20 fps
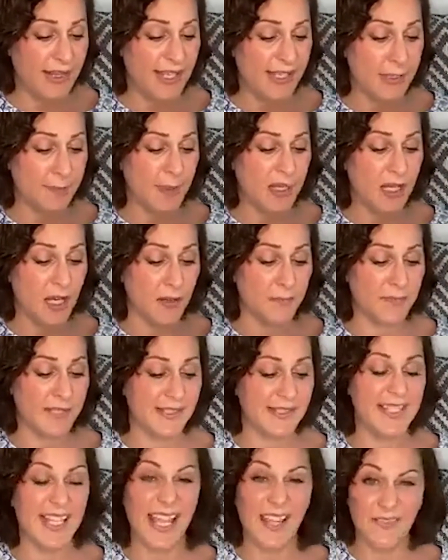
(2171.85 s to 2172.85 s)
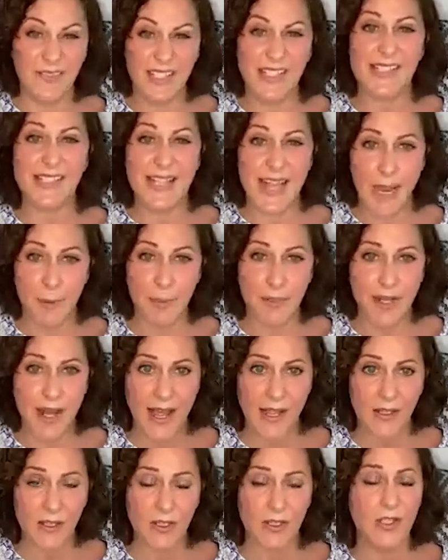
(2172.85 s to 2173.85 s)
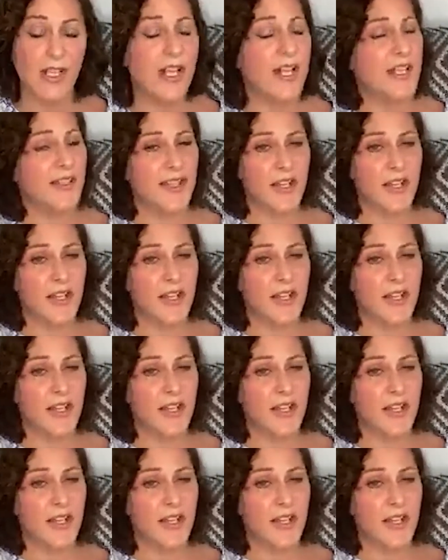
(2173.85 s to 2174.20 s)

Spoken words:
and this becomes David's tabernacle.